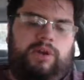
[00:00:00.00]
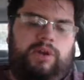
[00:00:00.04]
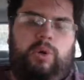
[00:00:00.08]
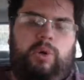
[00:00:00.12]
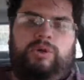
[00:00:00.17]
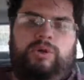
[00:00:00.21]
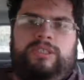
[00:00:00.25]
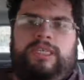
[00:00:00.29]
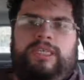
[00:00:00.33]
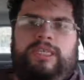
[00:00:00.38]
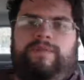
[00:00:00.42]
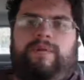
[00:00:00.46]
No
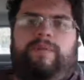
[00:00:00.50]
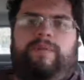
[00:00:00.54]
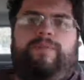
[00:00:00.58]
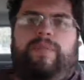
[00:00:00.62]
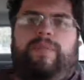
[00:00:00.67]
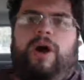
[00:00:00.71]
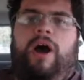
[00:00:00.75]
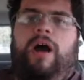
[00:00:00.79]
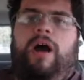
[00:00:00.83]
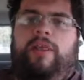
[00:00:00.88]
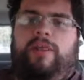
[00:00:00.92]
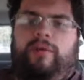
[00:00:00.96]
one's even
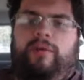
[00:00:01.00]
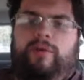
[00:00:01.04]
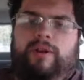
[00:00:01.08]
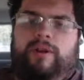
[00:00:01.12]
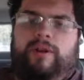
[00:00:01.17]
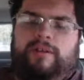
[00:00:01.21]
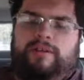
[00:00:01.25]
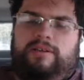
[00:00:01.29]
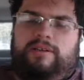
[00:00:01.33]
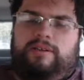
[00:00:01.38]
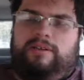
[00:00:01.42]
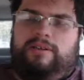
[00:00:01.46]

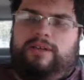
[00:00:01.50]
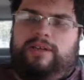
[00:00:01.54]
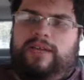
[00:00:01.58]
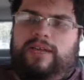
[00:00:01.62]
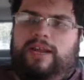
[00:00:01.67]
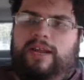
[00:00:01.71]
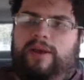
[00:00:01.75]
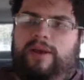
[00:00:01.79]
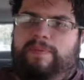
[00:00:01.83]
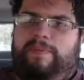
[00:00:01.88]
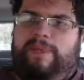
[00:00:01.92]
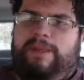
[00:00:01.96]
bothering to look
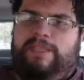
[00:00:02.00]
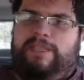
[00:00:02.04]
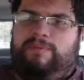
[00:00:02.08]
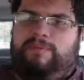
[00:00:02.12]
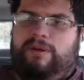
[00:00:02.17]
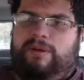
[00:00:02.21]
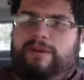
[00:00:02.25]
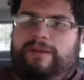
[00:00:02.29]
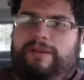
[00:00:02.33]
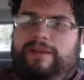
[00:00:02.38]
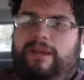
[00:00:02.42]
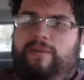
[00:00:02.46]
it up. That's
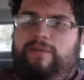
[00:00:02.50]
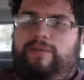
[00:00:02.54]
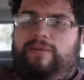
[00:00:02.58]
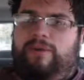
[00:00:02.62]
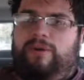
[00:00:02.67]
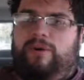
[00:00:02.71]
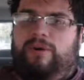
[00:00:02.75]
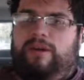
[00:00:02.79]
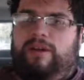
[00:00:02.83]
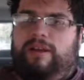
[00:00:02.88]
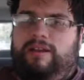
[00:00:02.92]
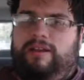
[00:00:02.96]
probably how
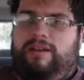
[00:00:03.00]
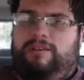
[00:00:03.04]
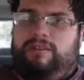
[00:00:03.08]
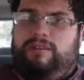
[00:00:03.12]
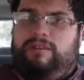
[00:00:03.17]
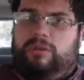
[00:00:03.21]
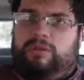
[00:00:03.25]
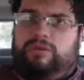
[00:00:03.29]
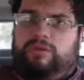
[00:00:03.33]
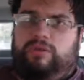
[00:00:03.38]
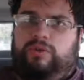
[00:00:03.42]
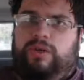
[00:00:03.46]
boring it is.
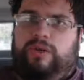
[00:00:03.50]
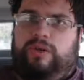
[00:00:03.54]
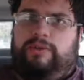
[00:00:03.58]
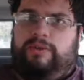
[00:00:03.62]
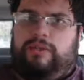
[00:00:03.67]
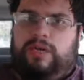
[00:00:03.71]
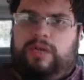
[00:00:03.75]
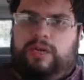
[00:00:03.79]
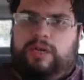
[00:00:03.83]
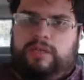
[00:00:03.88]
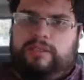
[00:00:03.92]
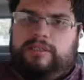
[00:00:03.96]
Oh,
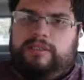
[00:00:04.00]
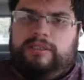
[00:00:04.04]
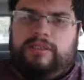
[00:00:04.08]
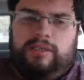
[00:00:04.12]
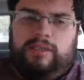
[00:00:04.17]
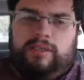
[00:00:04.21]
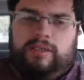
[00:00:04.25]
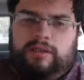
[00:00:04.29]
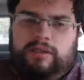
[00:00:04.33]
Scribble Knots.